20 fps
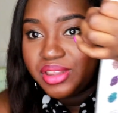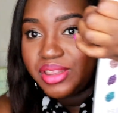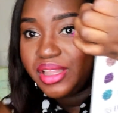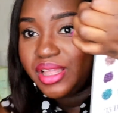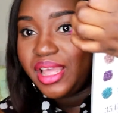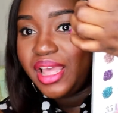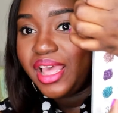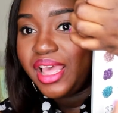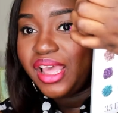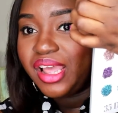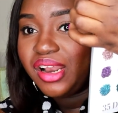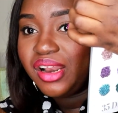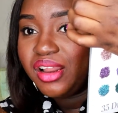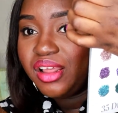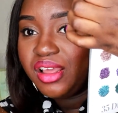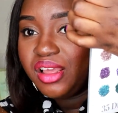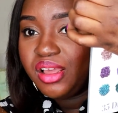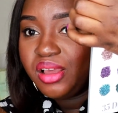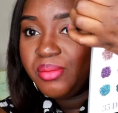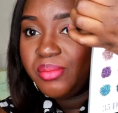on the hand,
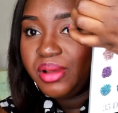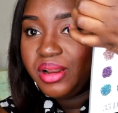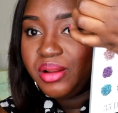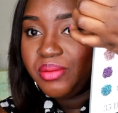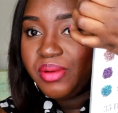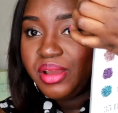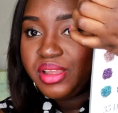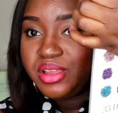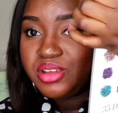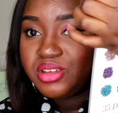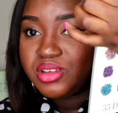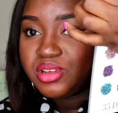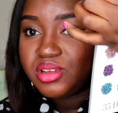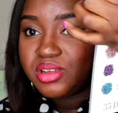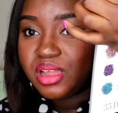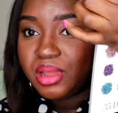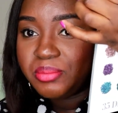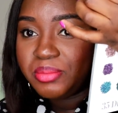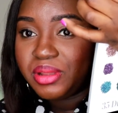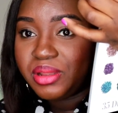but then when you,
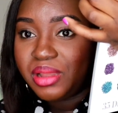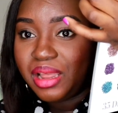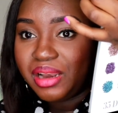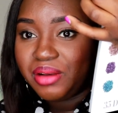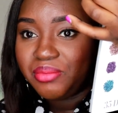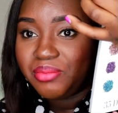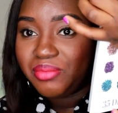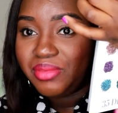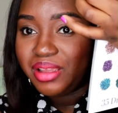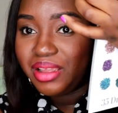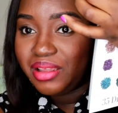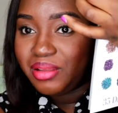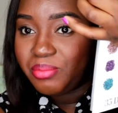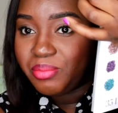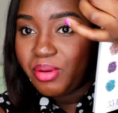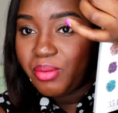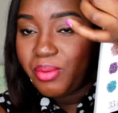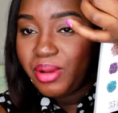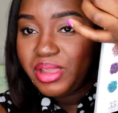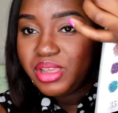I mean, and
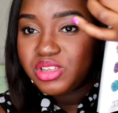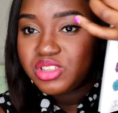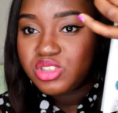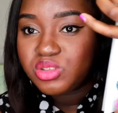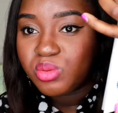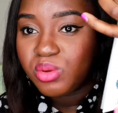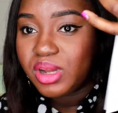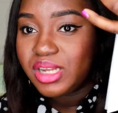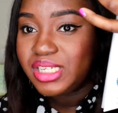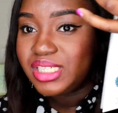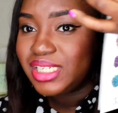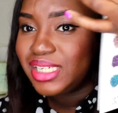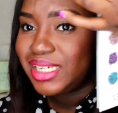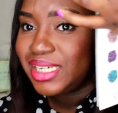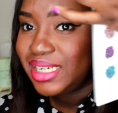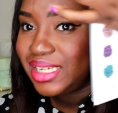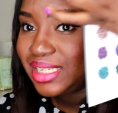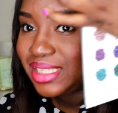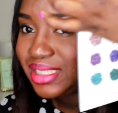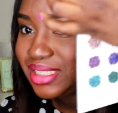but when you swatch
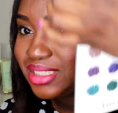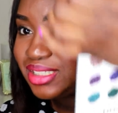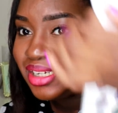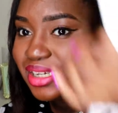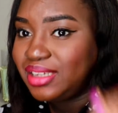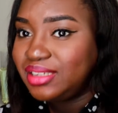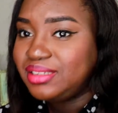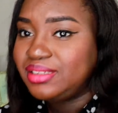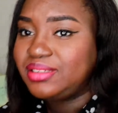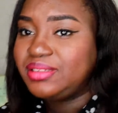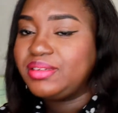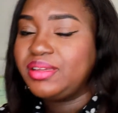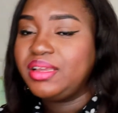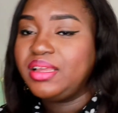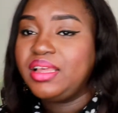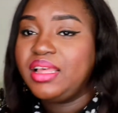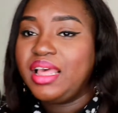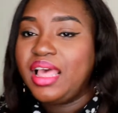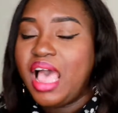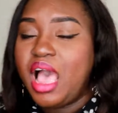it, it's just,
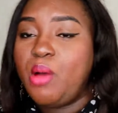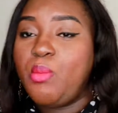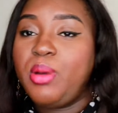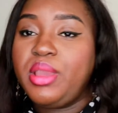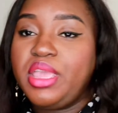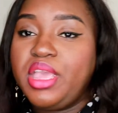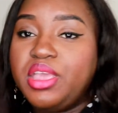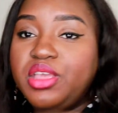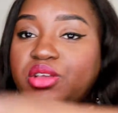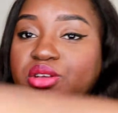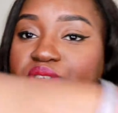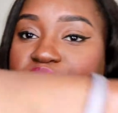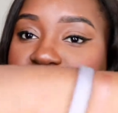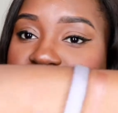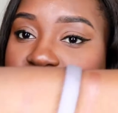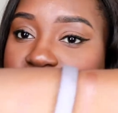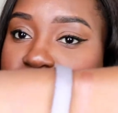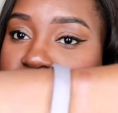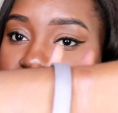and when you're using a